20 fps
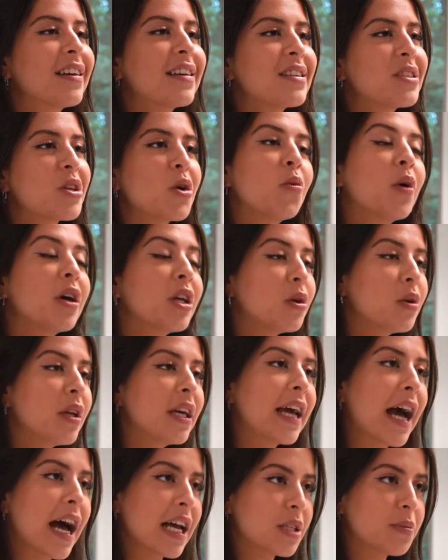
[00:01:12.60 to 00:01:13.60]
So what
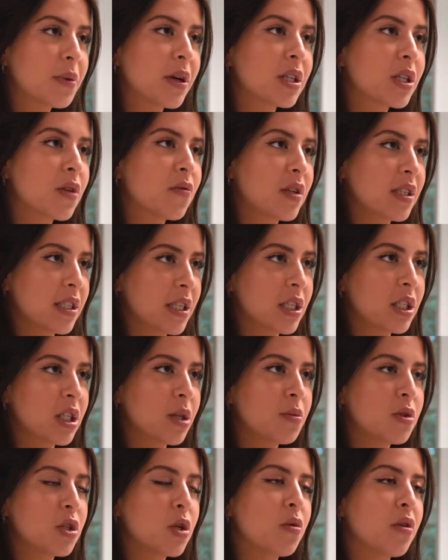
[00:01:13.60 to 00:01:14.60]
unique aspects of the
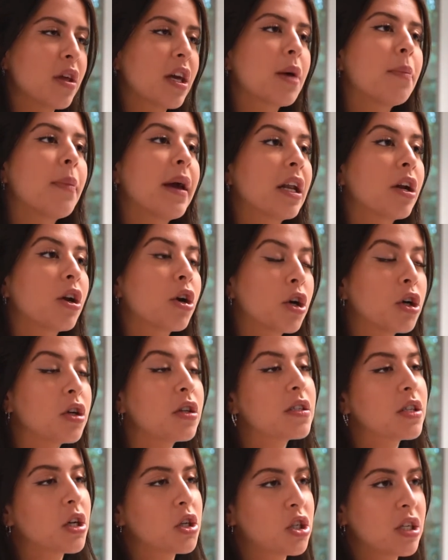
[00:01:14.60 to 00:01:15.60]
system do you think made it
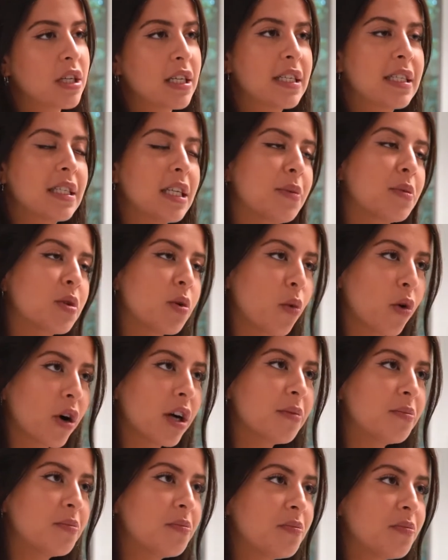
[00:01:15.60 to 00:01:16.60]
earn such an esteemed award?